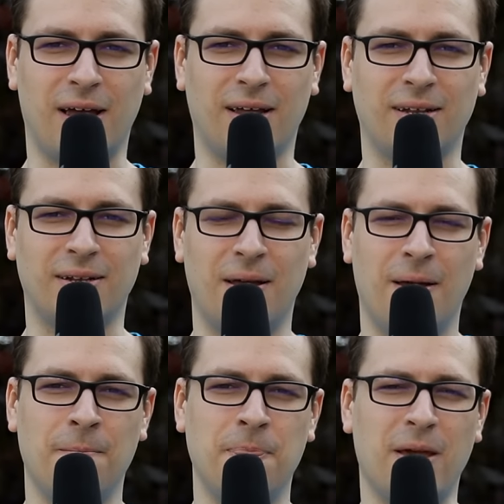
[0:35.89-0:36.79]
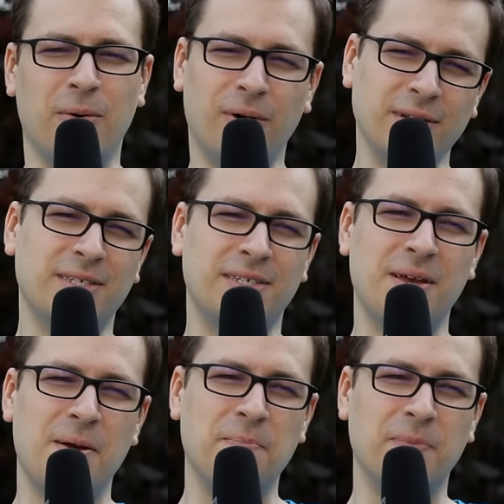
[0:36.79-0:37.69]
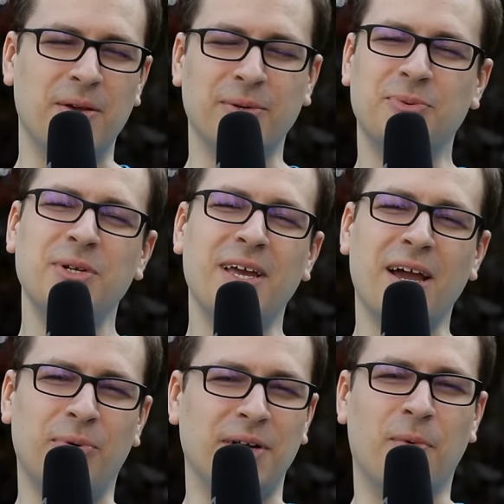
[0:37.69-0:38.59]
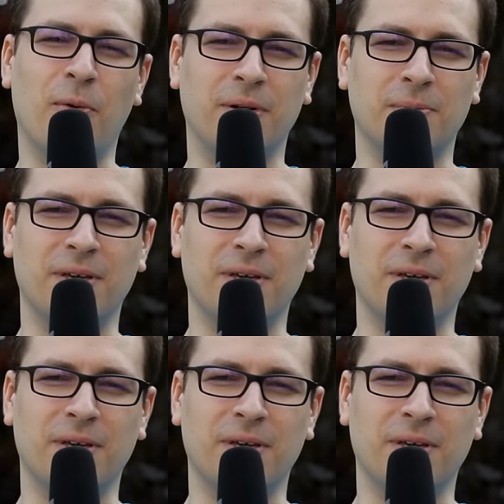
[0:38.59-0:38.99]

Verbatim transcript: And it was really a great moment,